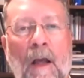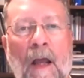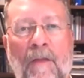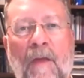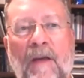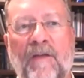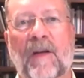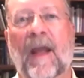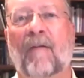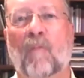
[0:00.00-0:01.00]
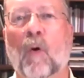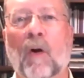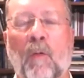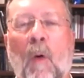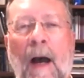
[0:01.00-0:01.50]
and things that have
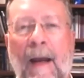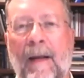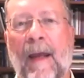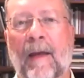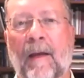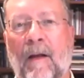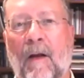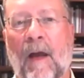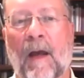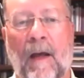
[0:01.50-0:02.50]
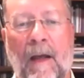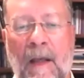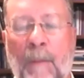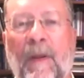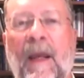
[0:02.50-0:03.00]
worldwide
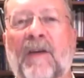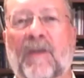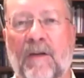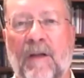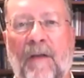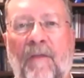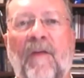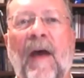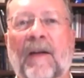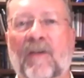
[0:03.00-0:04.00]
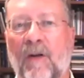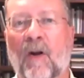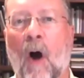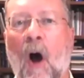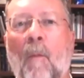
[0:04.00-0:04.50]
implications that affect,
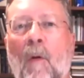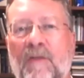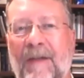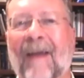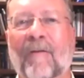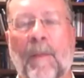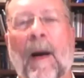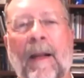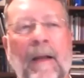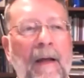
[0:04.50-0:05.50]
almost everybody.